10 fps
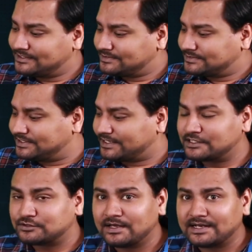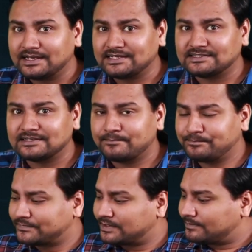secant square x
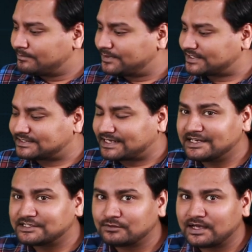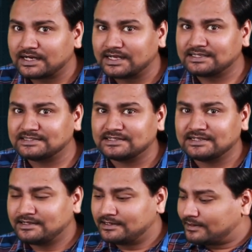plus tan square x
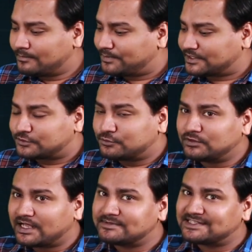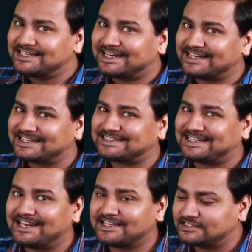plus 2 times secant x
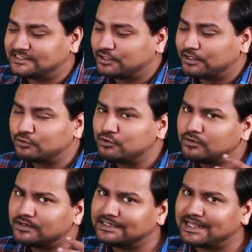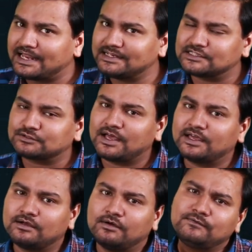tan x is equal to tan
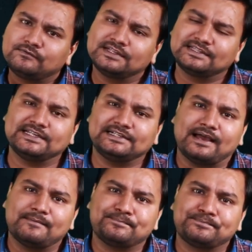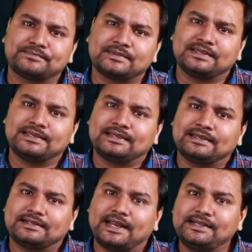square of theta,
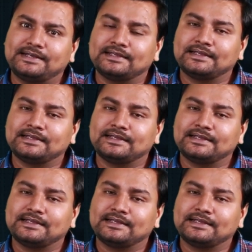right?